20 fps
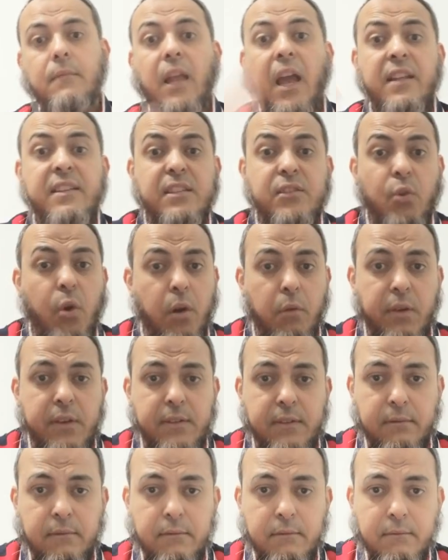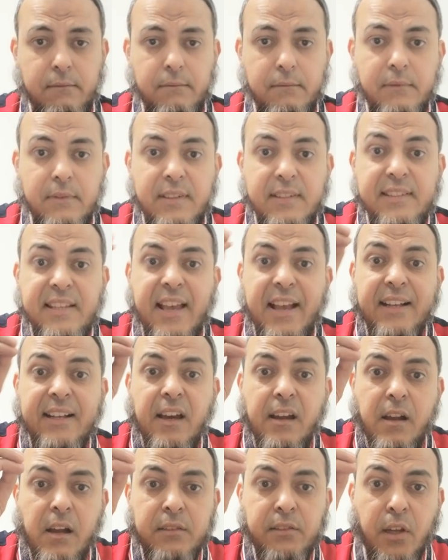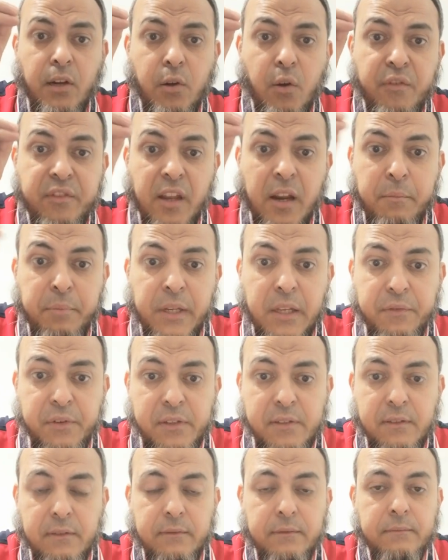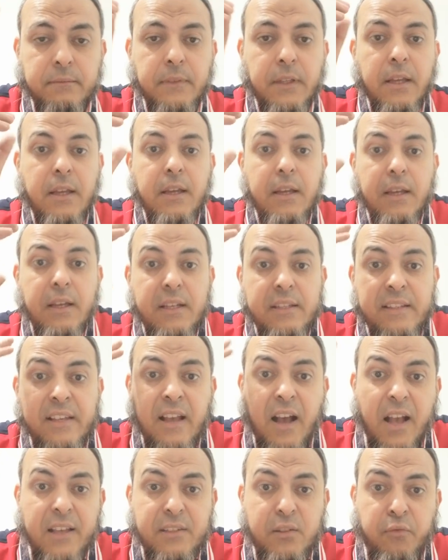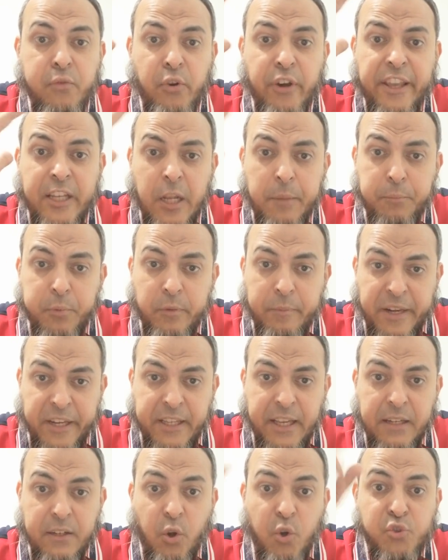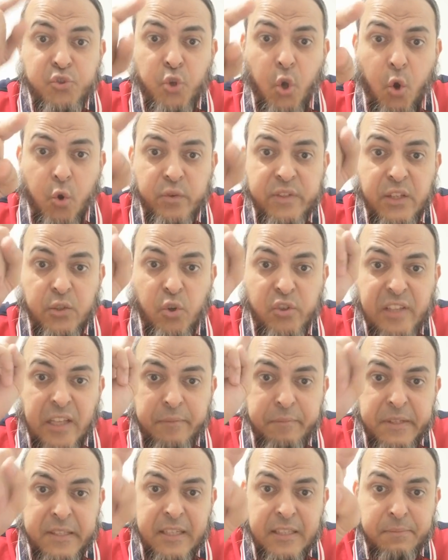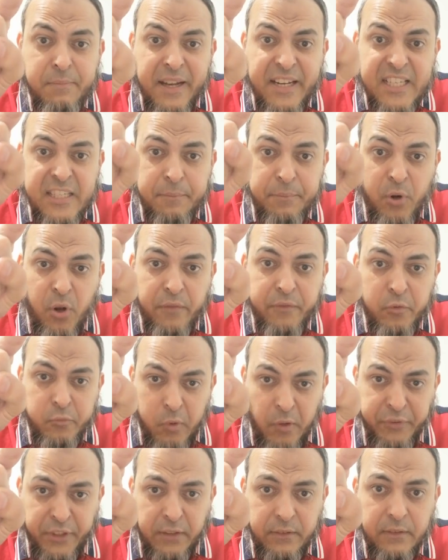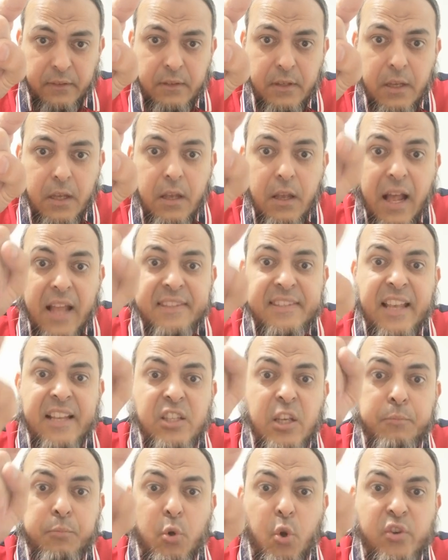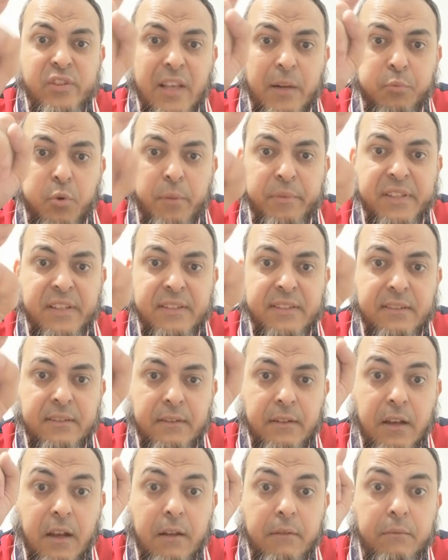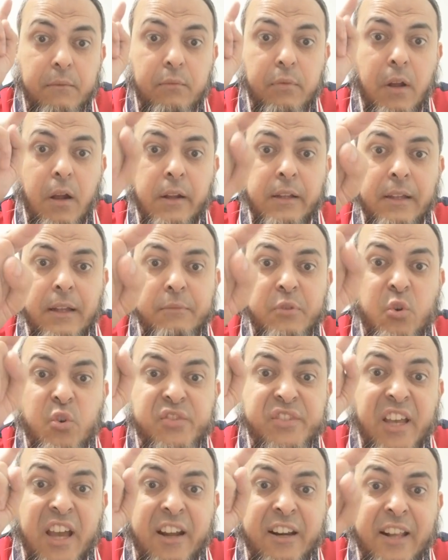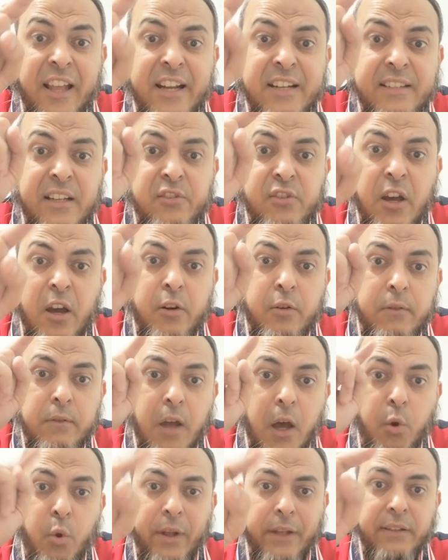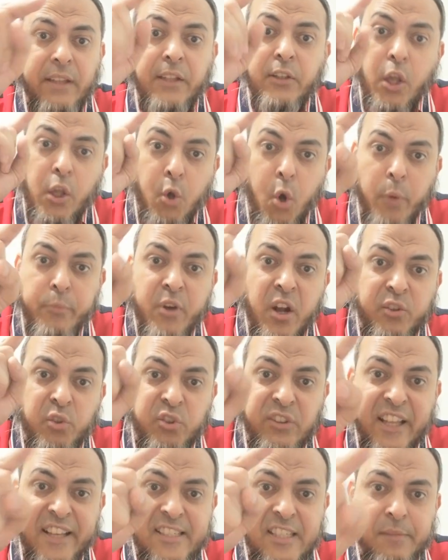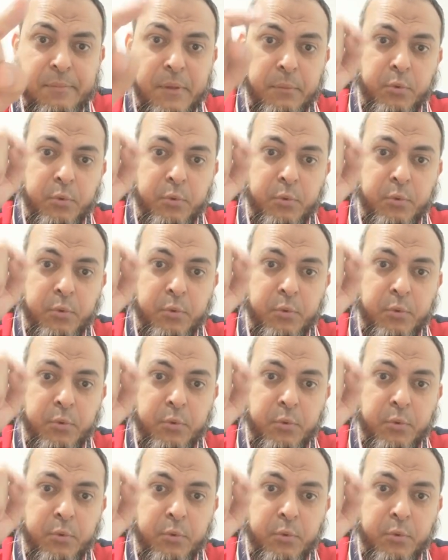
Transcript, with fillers: And it's always the character of the non-believers. They ask for a great miracle, although they know that this man is a prophet. And then they broke their promises because they are liars and they are arrogant. And I hope you are not like these